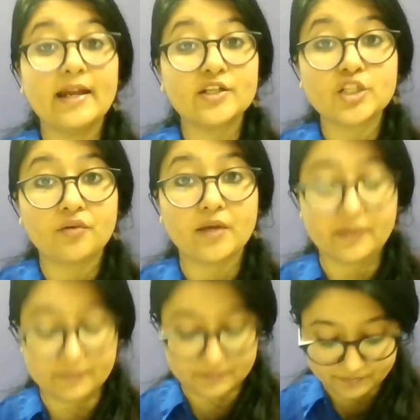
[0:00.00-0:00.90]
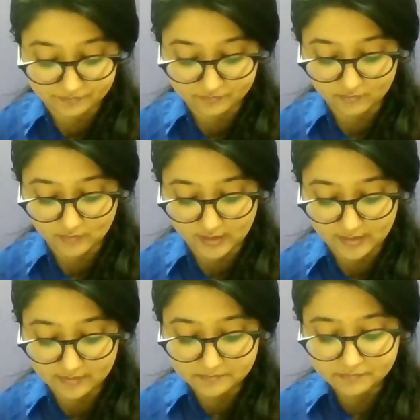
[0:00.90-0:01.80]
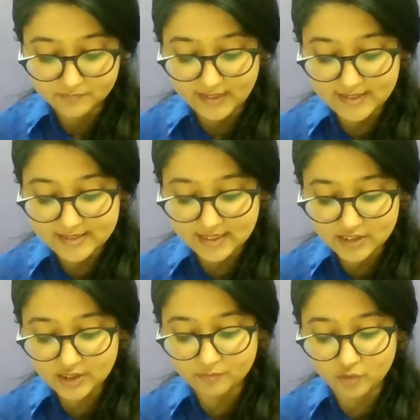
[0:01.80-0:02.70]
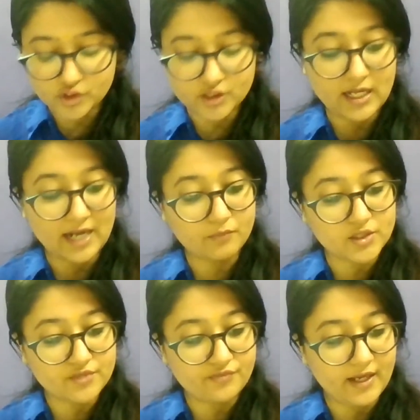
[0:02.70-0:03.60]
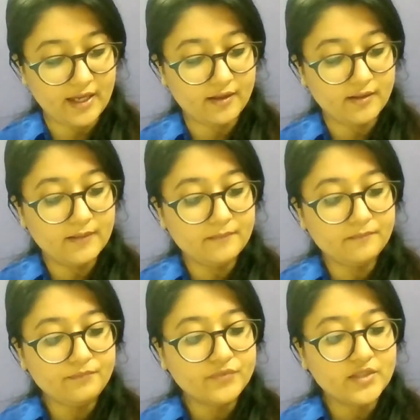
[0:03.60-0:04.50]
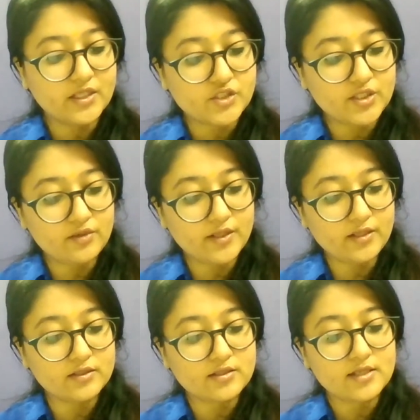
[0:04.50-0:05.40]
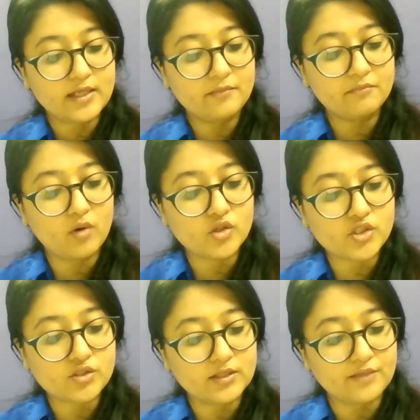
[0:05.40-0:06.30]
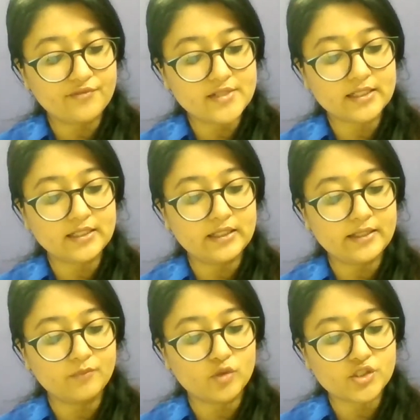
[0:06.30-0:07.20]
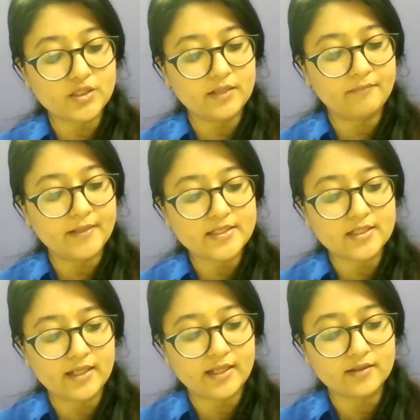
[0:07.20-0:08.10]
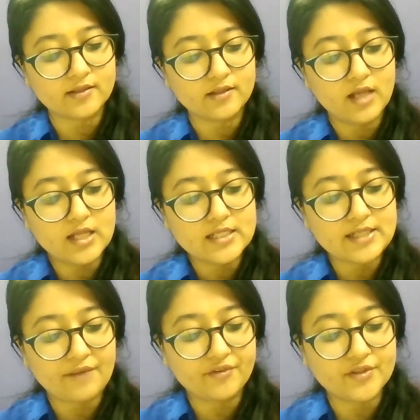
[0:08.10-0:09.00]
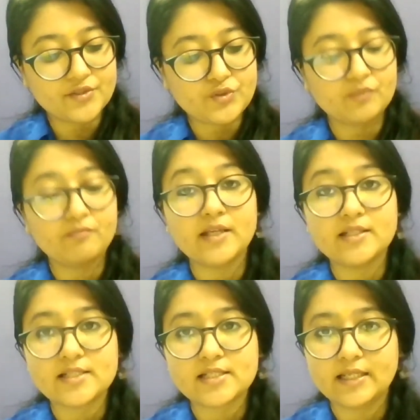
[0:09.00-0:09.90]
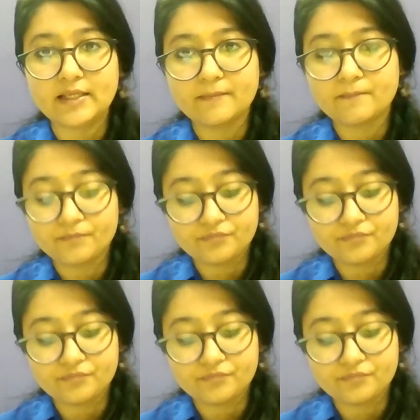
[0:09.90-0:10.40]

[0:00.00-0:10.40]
their children. In such an emotional atmosphere, the children's the physical, emotional, and mental health suffers tremendously.